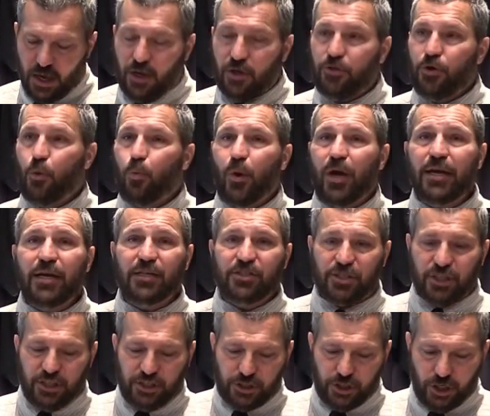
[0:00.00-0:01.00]
The
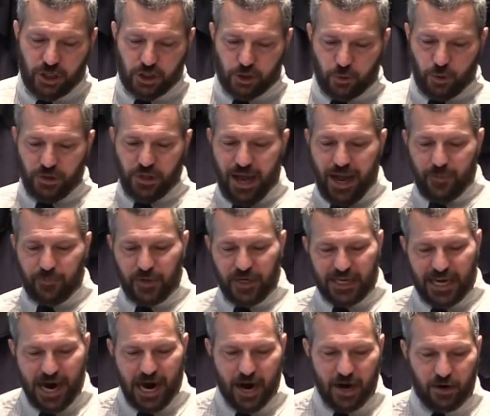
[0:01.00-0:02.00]
witnessing church will not be
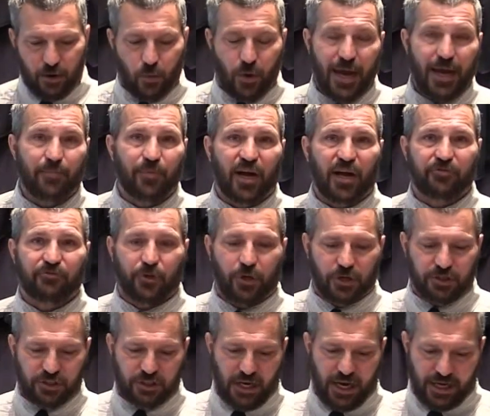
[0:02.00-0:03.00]
carried away by
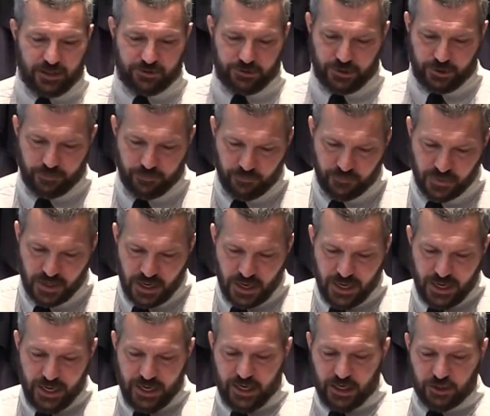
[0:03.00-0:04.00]
false doctrine.
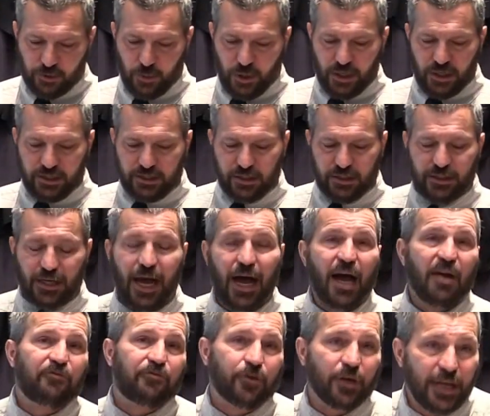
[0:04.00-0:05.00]
It is willing to
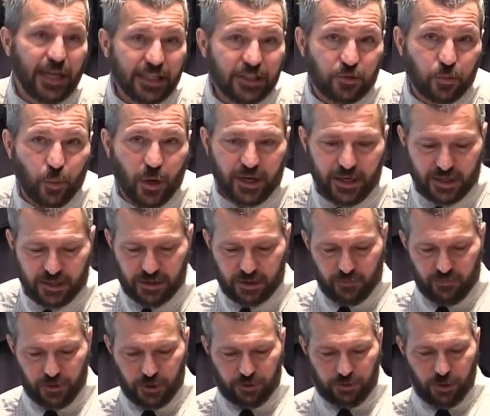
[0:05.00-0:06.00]
die for its witness
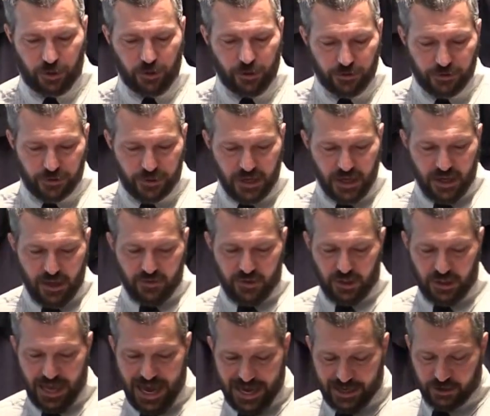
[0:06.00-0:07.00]
of the truth. The
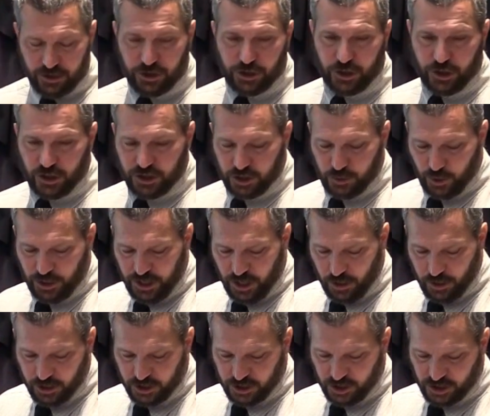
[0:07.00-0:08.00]
Latin church, will
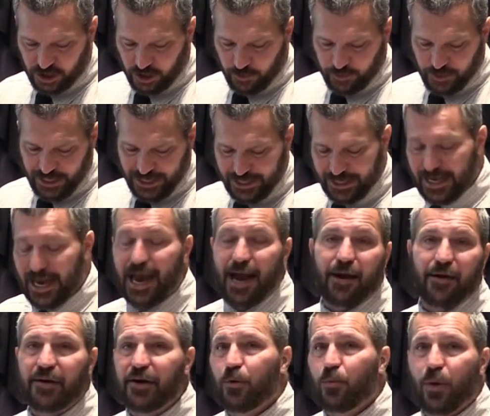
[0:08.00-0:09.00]
notice, is simply
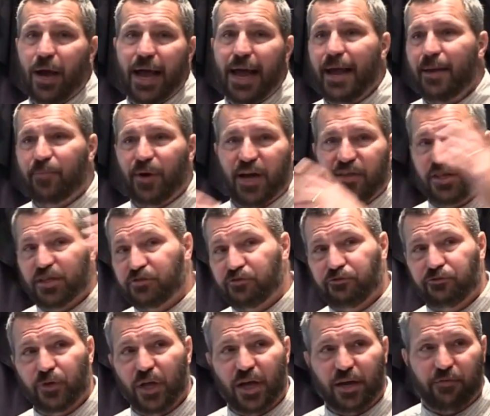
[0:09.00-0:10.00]
carried away by this
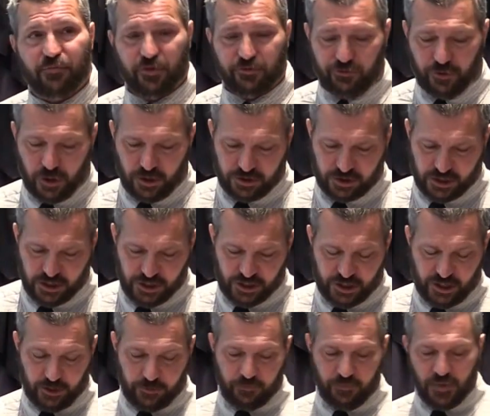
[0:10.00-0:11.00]
flood of the false teaching.